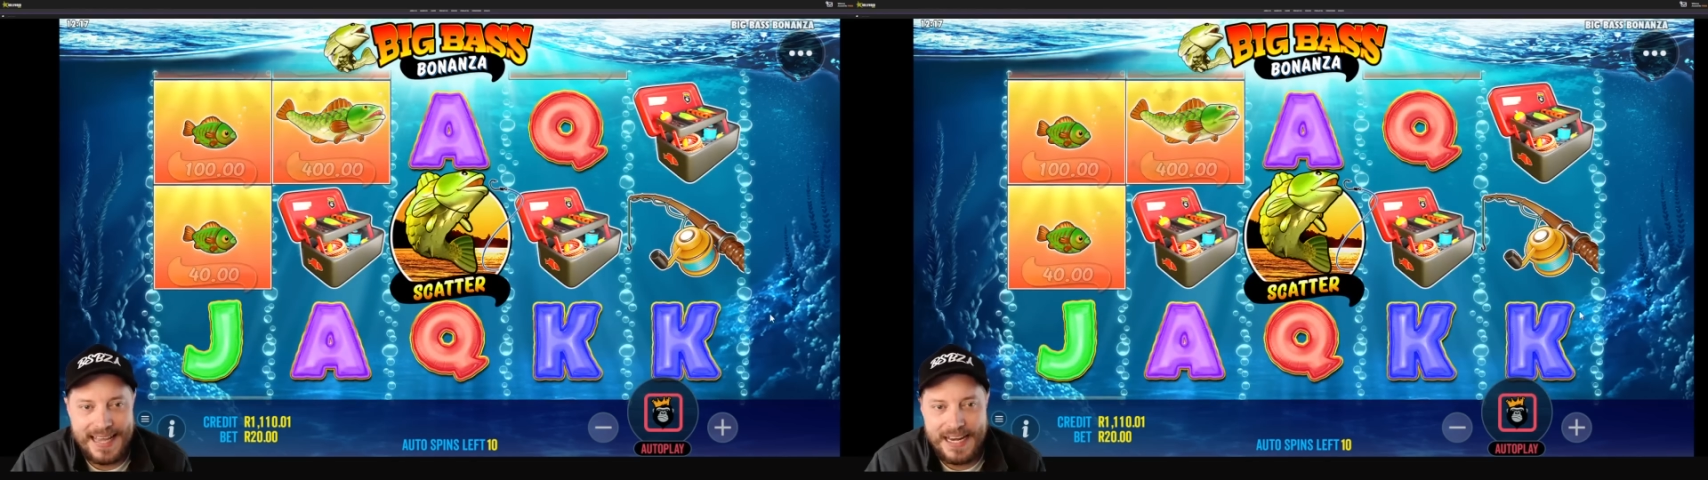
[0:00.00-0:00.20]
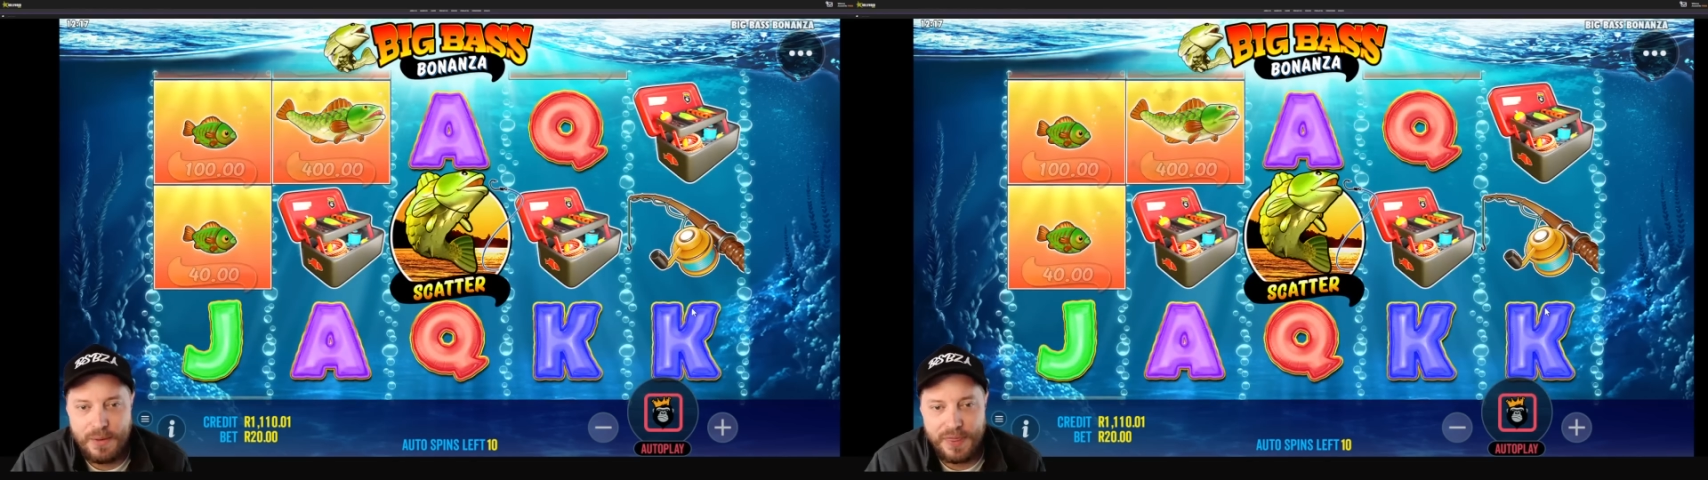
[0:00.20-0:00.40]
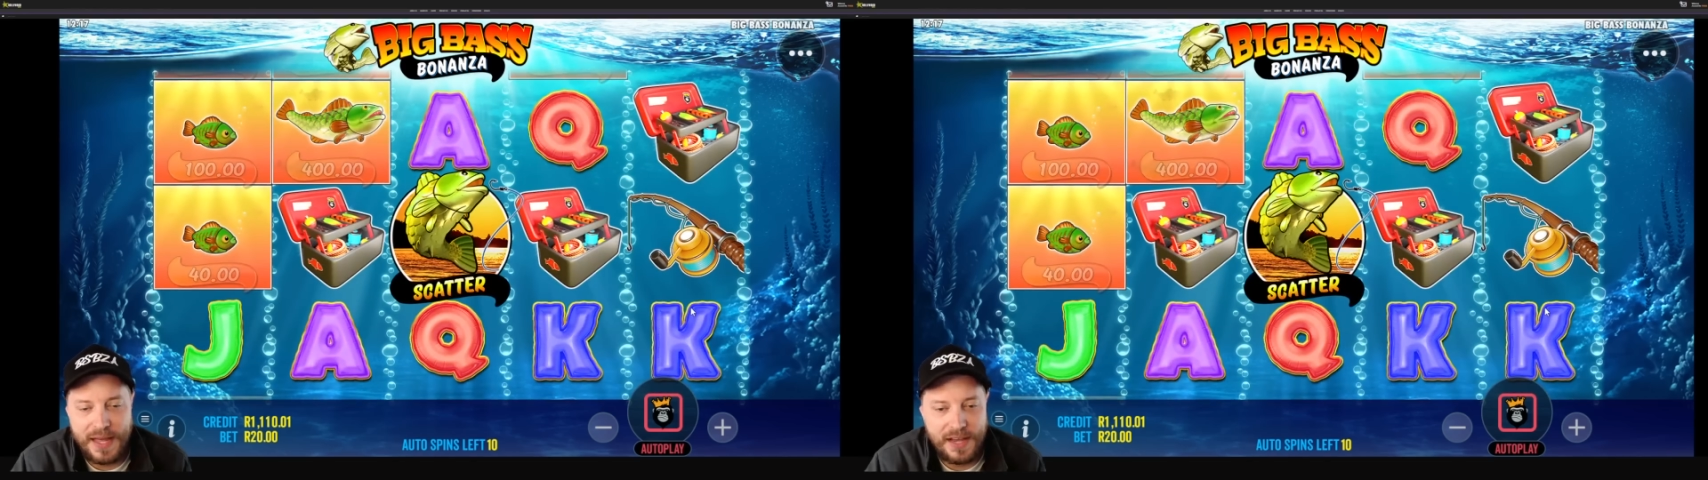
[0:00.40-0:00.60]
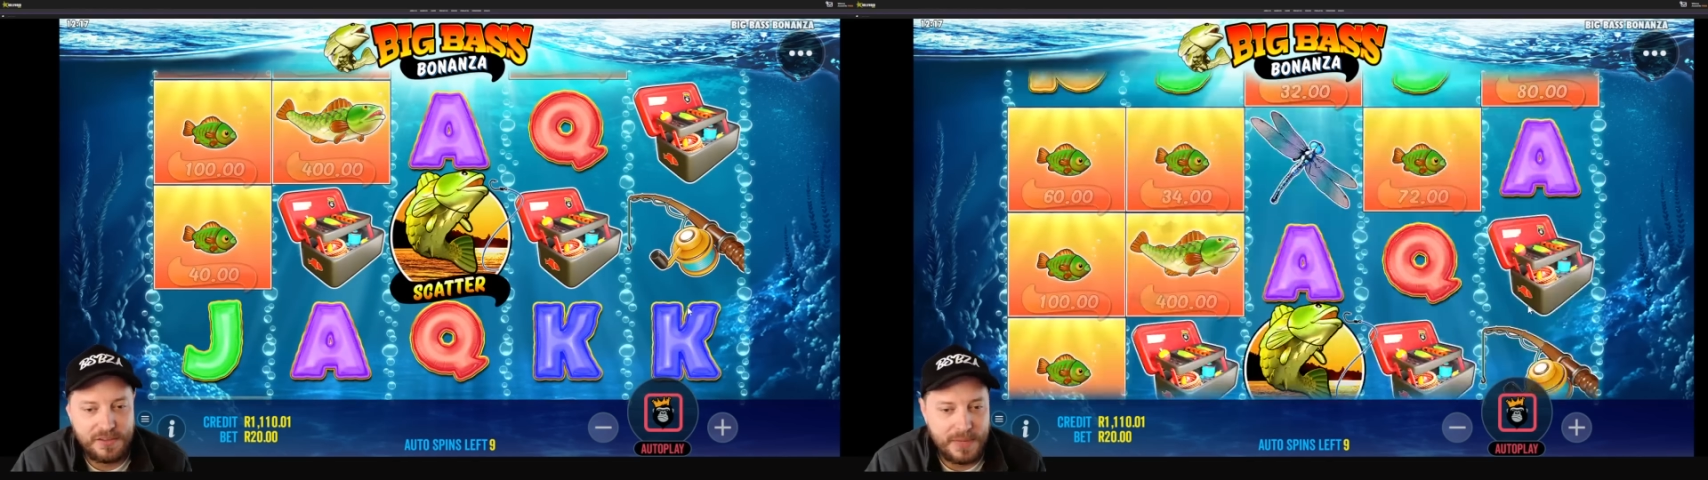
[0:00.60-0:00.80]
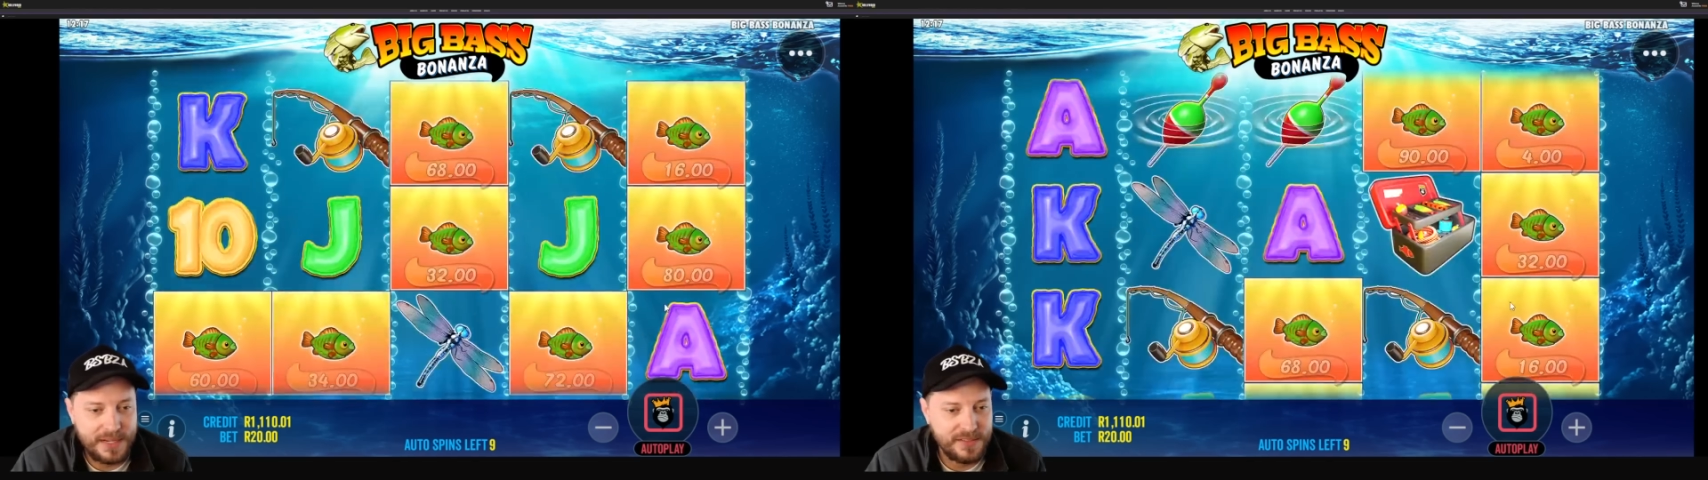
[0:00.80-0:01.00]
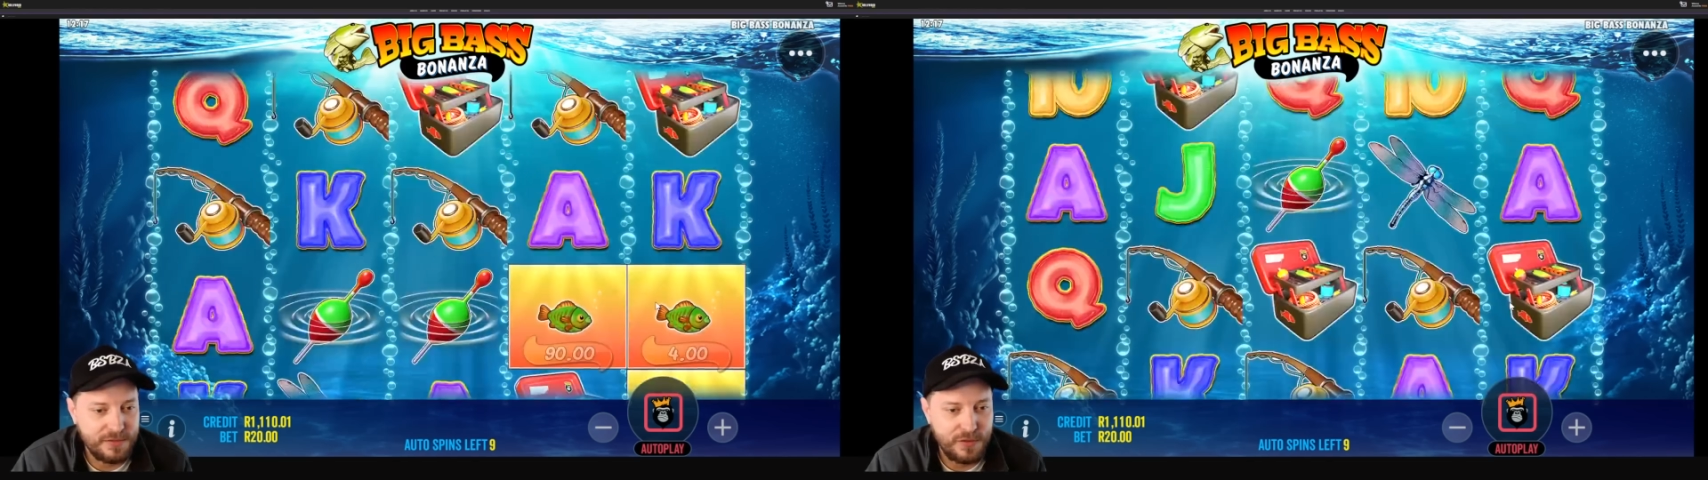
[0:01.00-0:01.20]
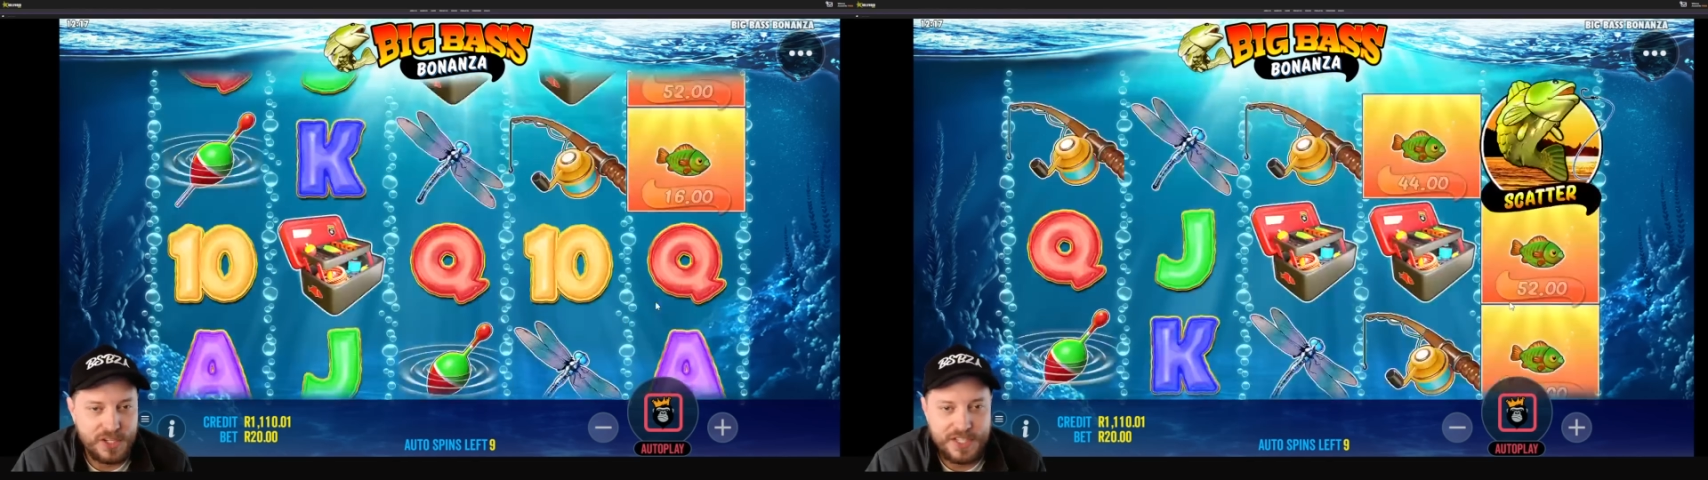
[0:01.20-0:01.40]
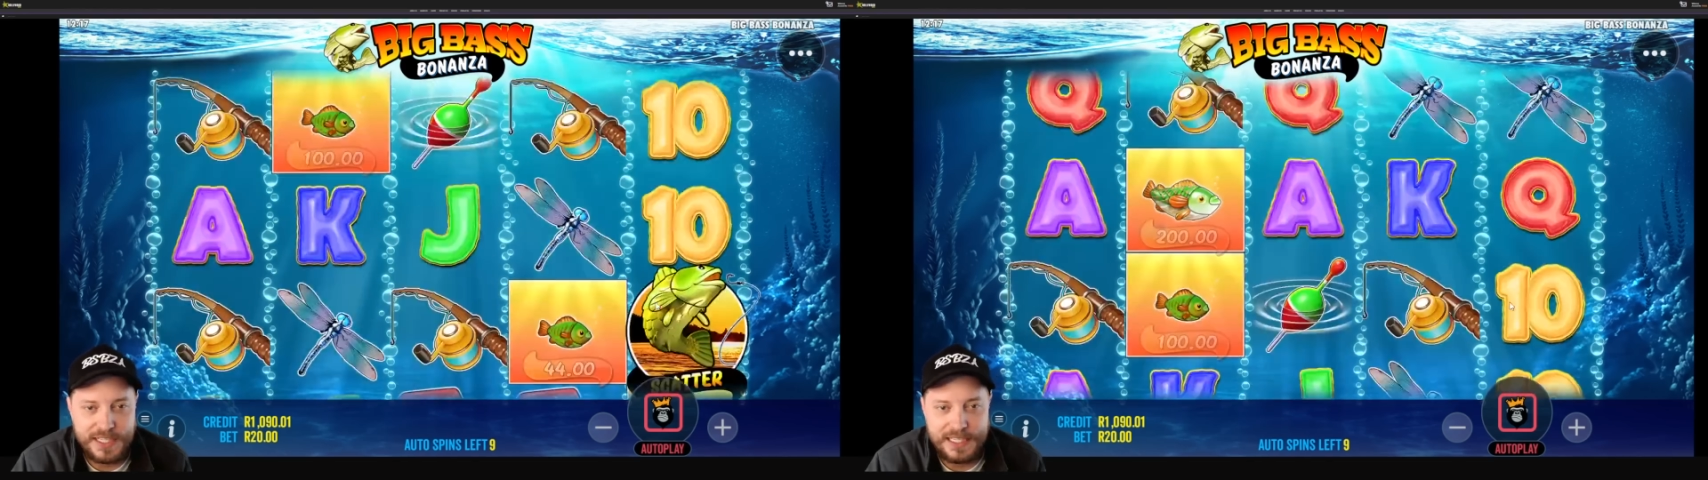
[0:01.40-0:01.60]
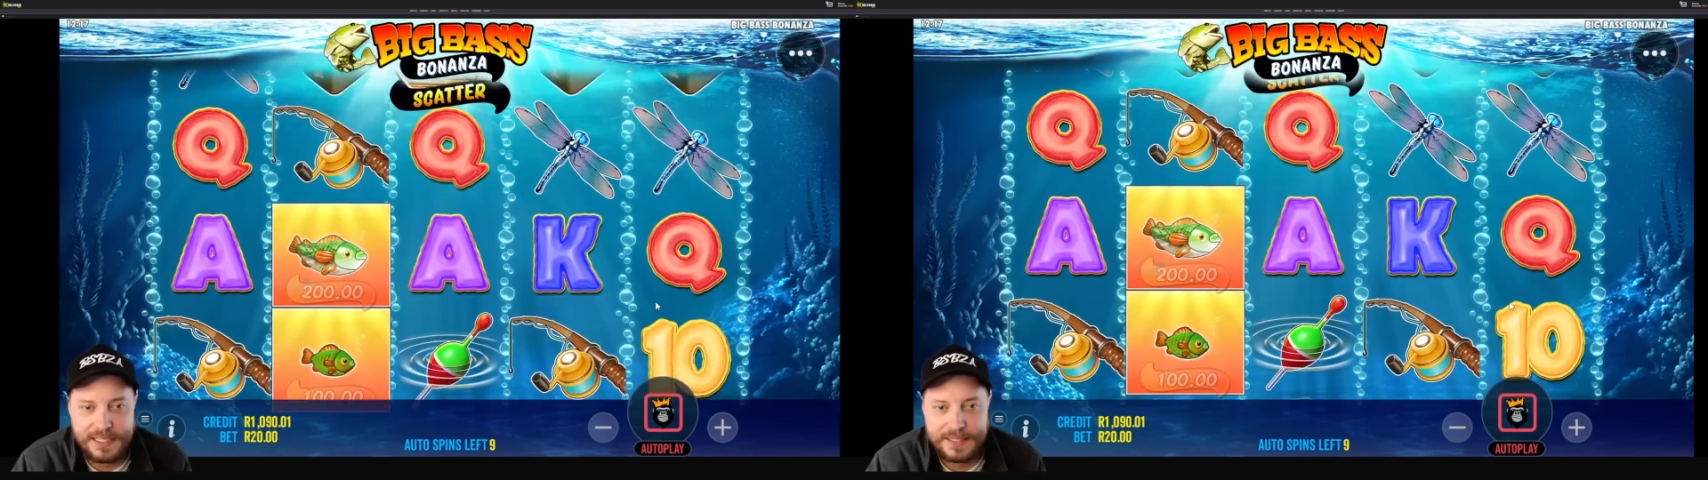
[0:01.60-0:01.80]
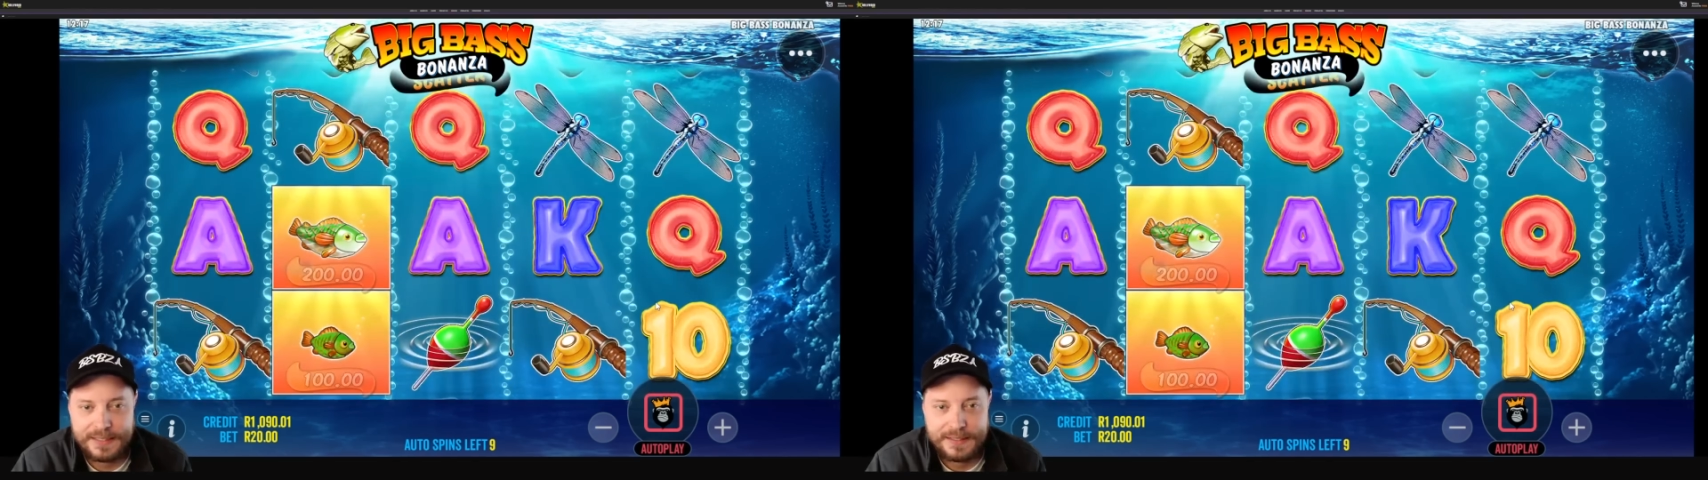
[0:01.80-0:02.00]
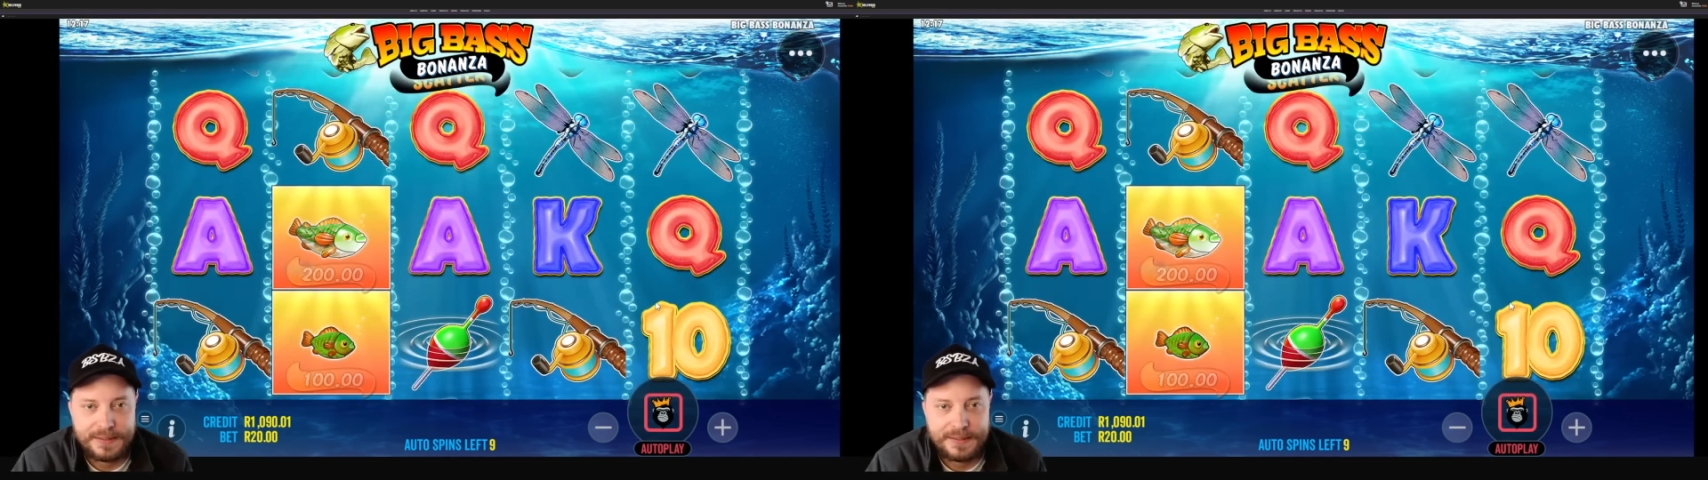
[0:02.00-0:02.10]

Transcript: under a thousand bucks, unfortunately.